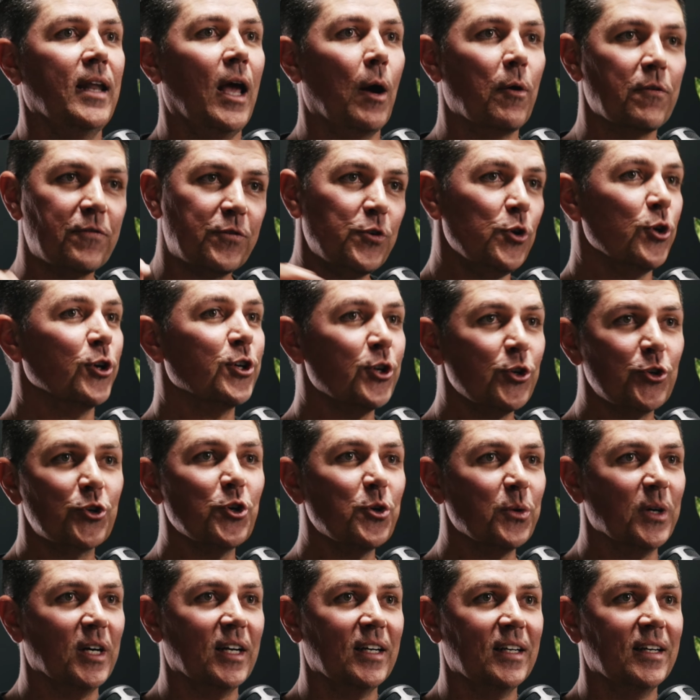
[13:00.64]
Now, if you can
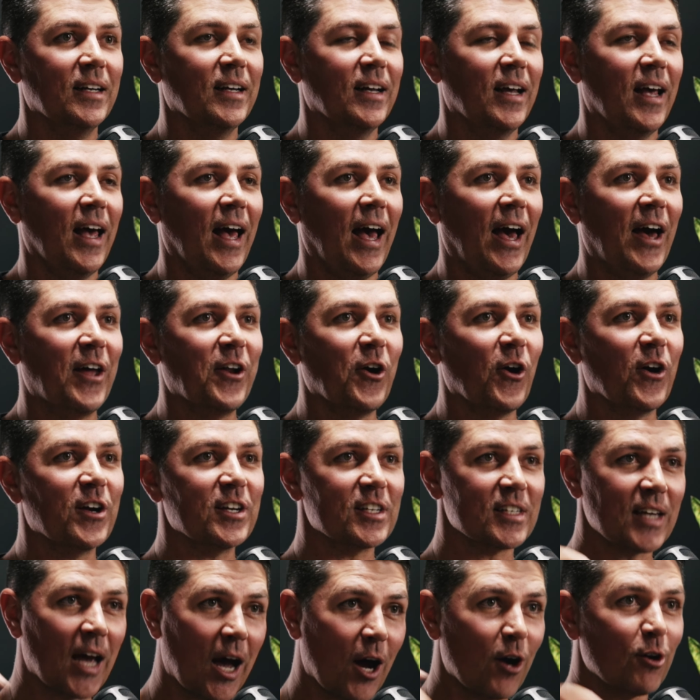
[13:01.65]
do it, and I
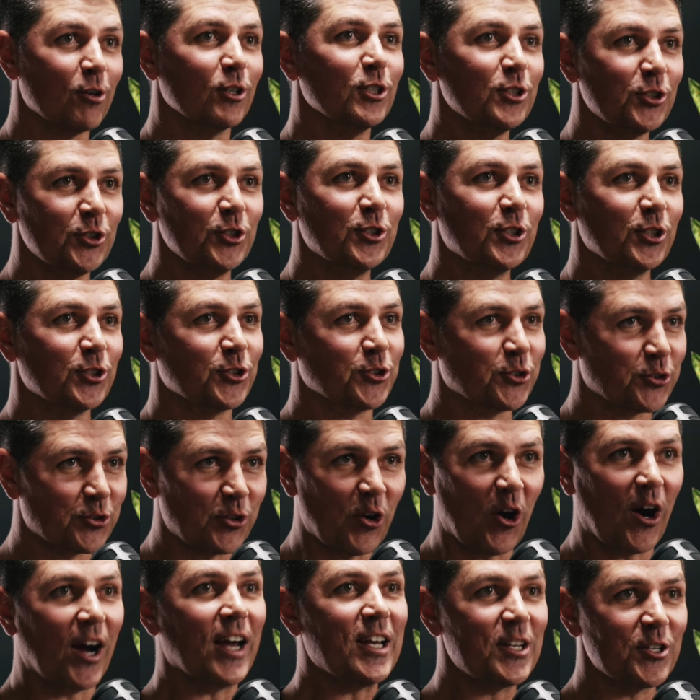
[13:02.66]
encourage you to
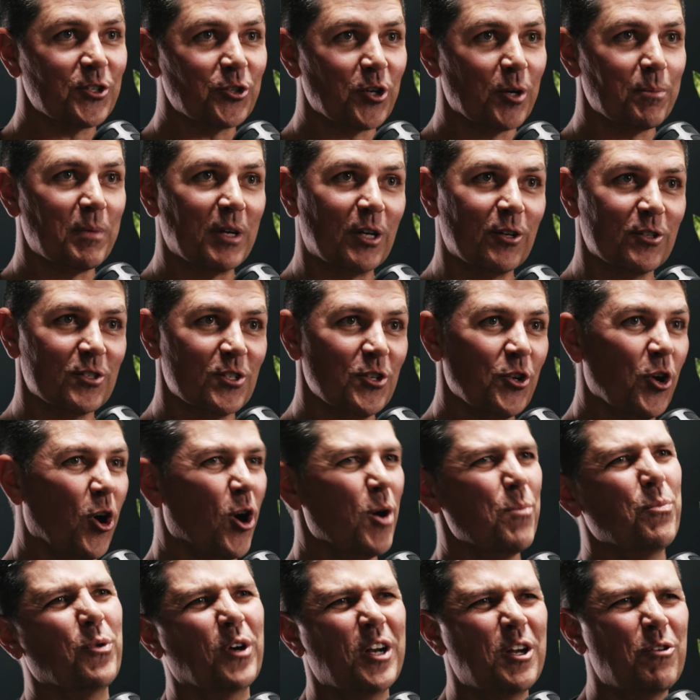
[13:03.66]
try and do it, because
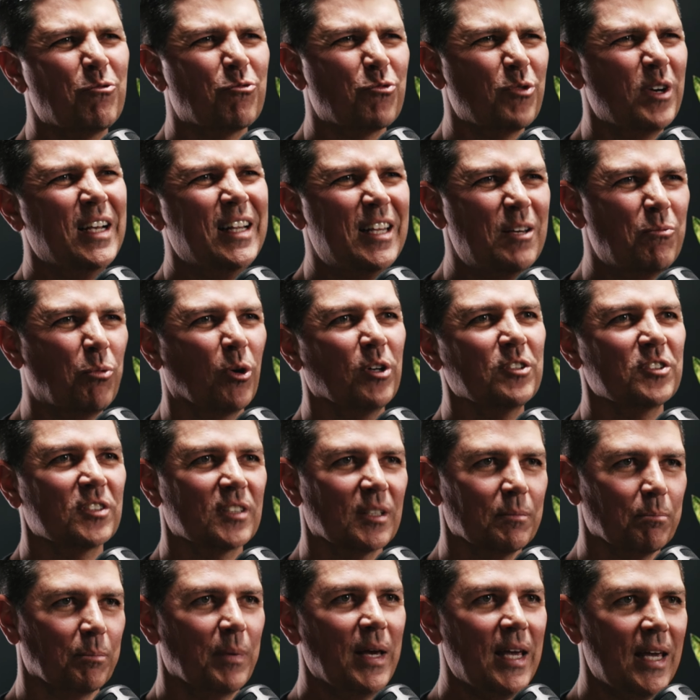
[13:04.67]
nobody really wants
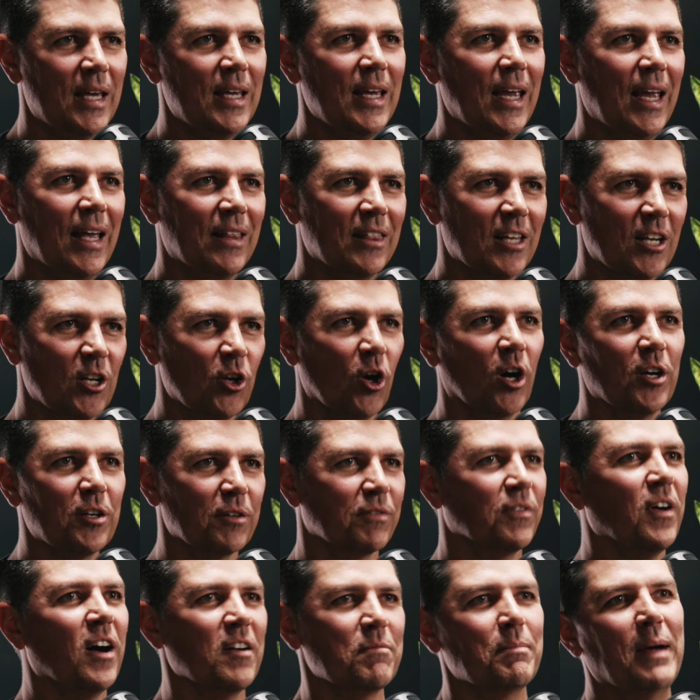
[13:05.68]
to be in the 9 to
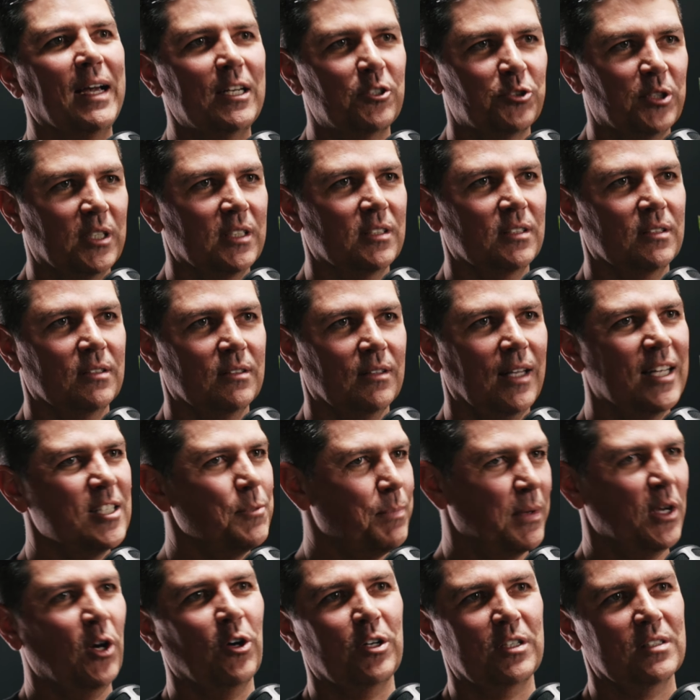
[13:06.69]
5 matrix. Let's
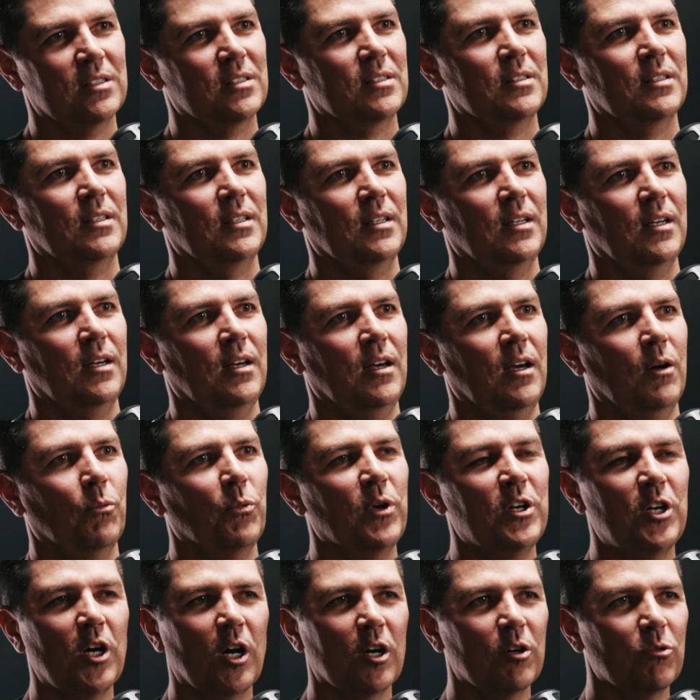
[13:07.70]
be honest.
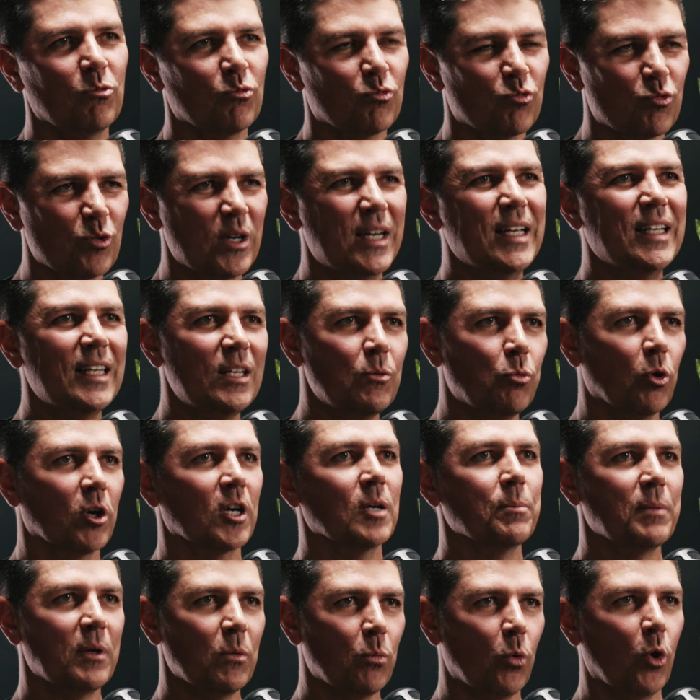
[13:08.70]
We don't really want
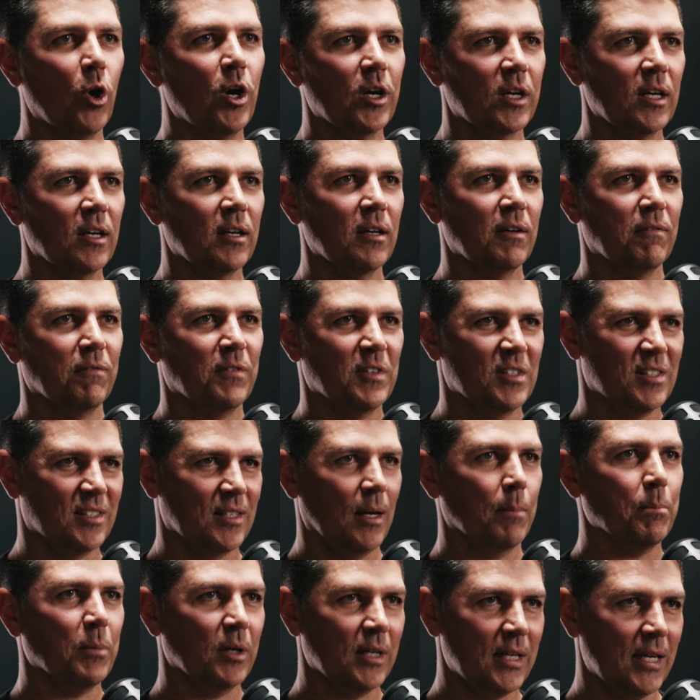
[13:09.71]
to be working for
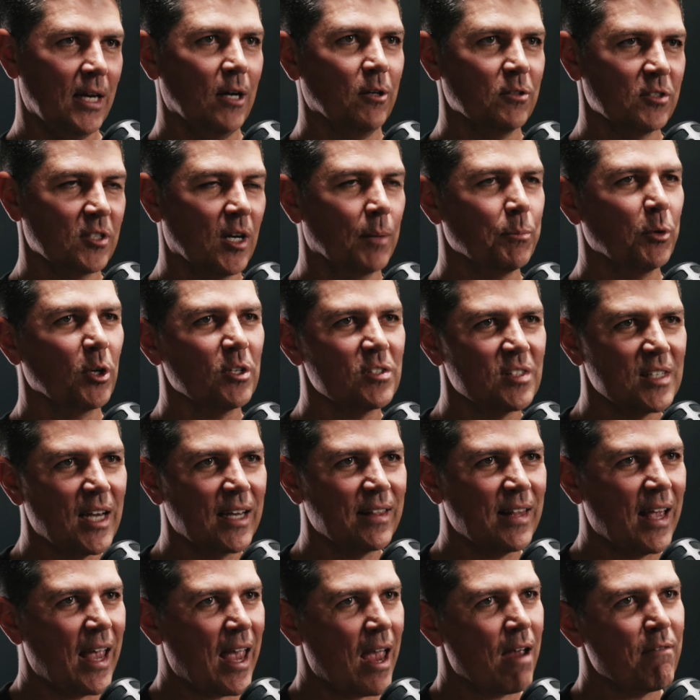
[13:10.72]
somebody else. And I'm not
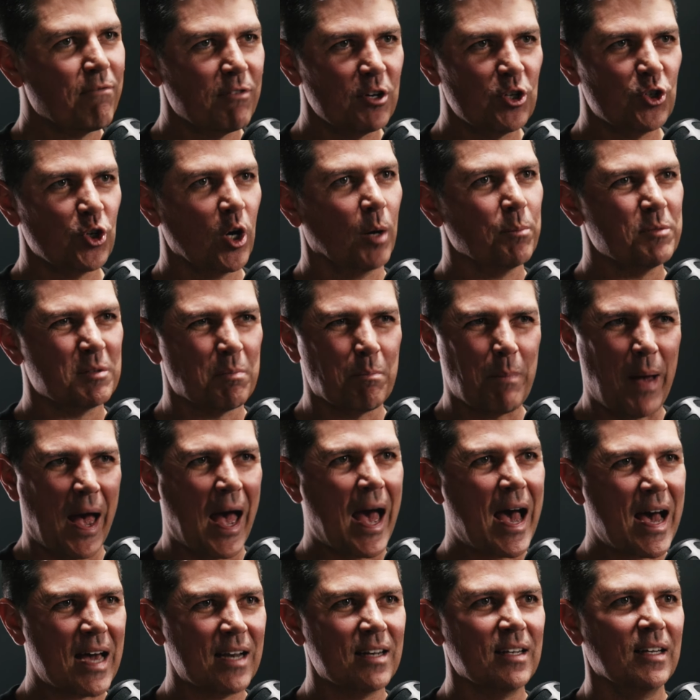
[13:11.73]
saying that every job's
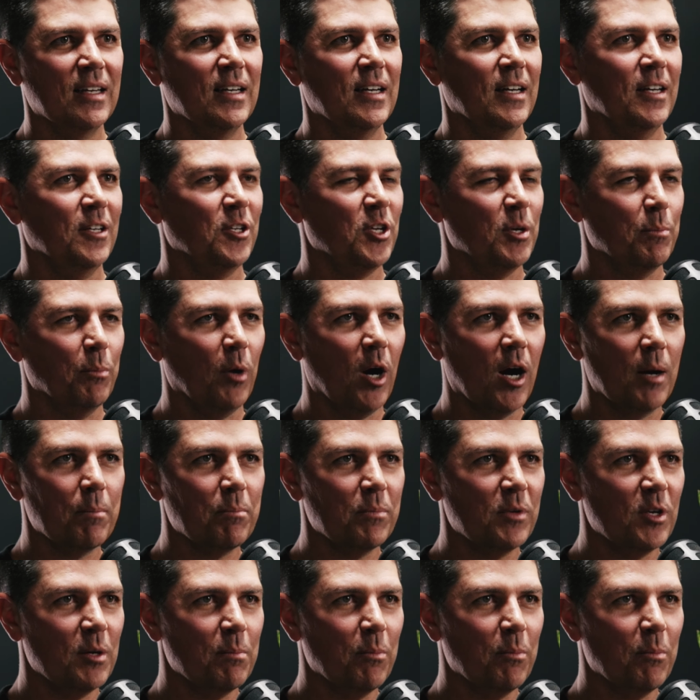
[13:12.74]
bad. You might